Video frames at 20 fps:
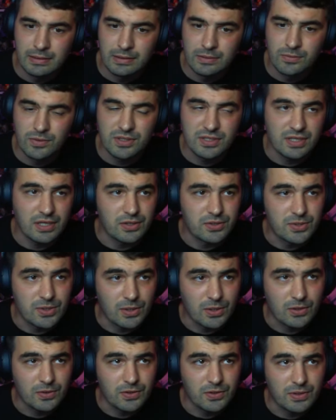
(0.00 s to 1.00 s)
What say you,
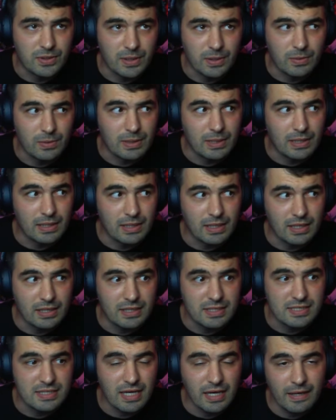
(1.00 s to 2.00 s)
Zoro? Do you think we're gonna get
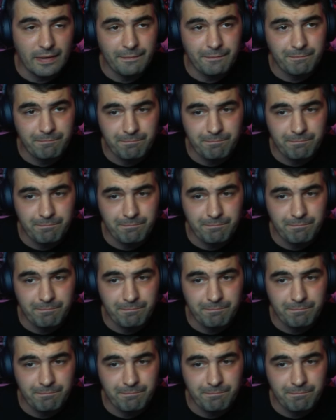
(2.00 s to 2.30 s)
this guy?